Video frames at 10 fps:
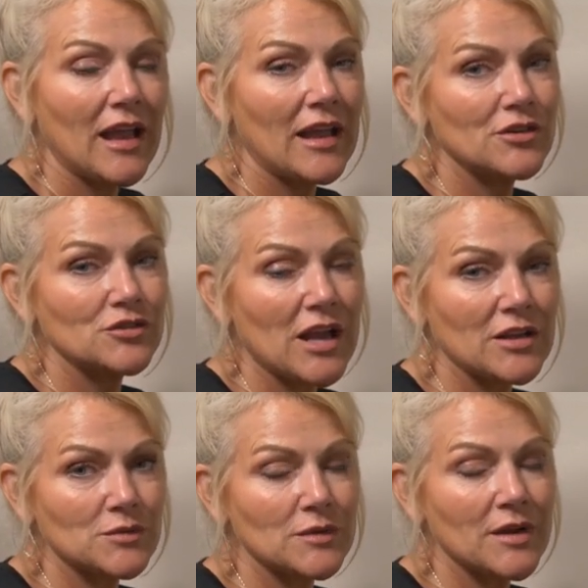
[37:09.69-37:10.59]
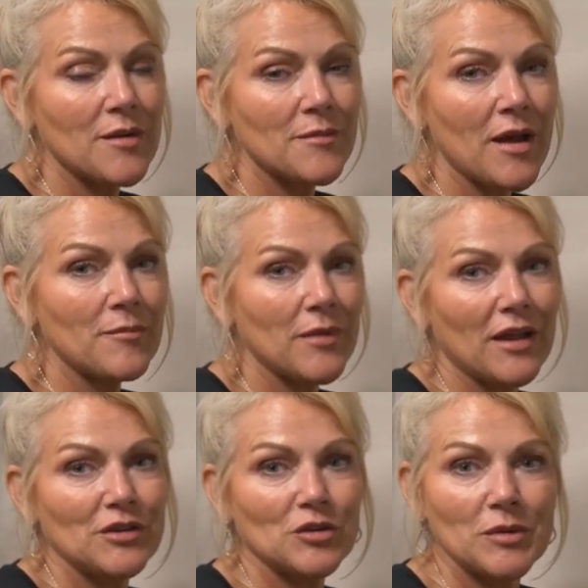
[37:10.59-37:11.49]
and your jacks will come up
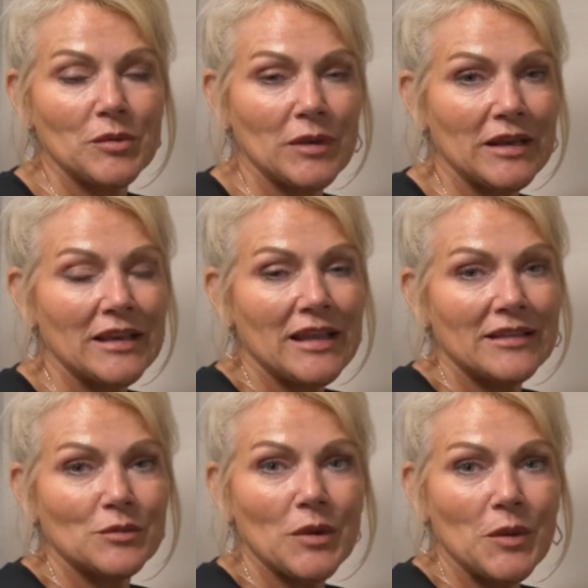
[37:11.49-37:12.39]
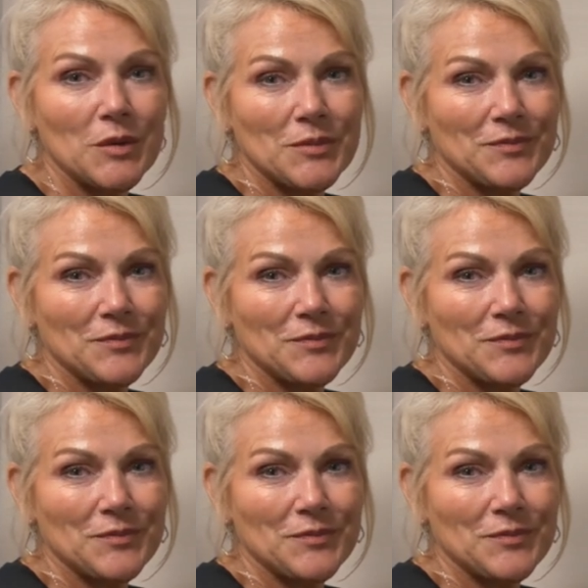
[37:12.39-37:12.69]
and you'll be ready to hit the road.